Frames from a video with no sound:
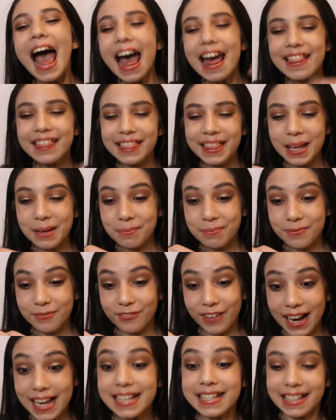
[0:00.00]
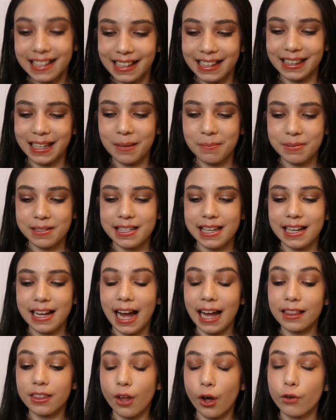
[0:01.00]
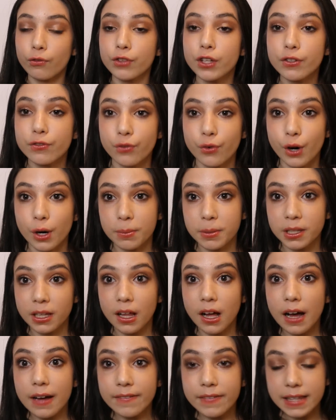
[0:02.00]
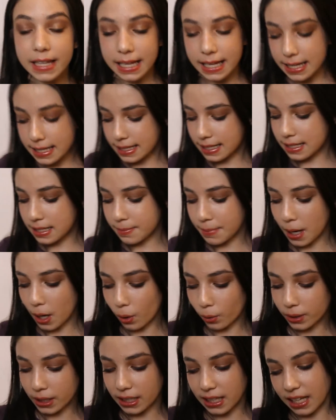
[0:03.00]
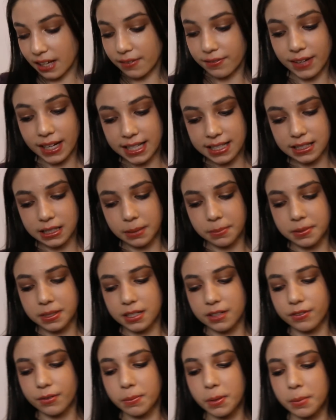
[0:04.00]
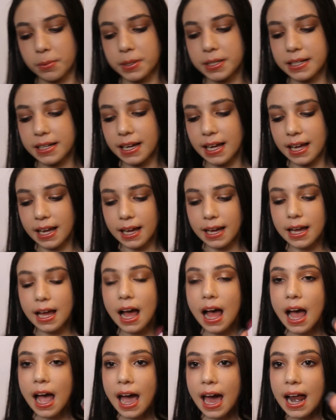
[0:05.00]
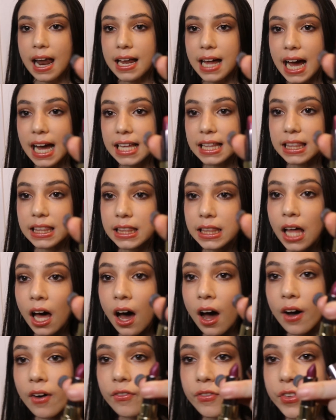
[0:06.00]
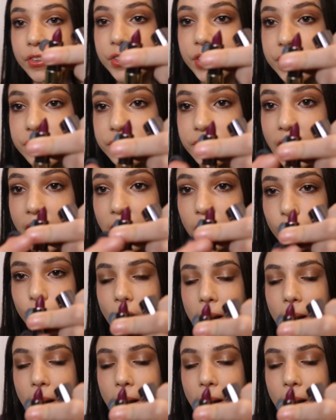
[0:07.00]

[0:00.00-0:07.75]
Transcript: Vice lipstick. I love the formula of this. This is my only like Vice lipstick from Urban Decay. And I love this color.